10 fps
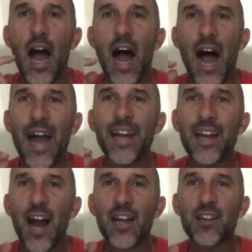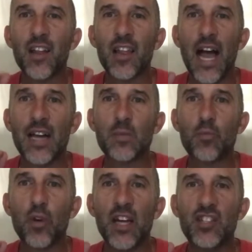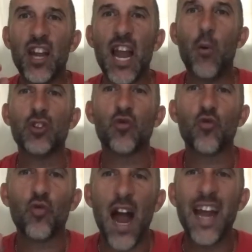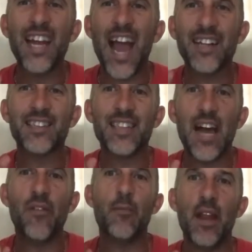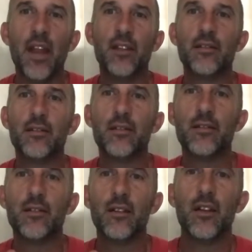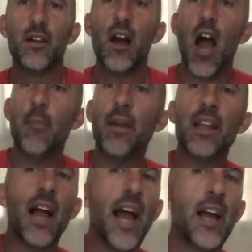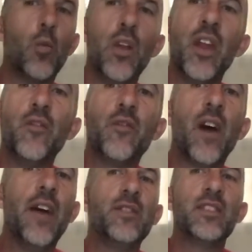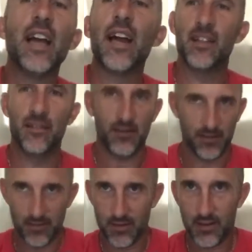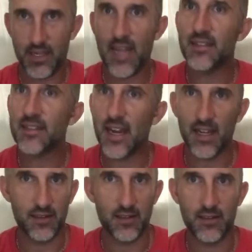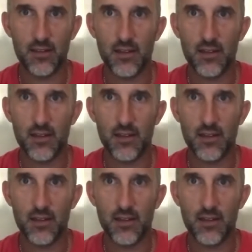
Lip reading: I got to the last bridge, and I was right at 7 minutes. I mean, like, within 5 seconds, 10 seconds.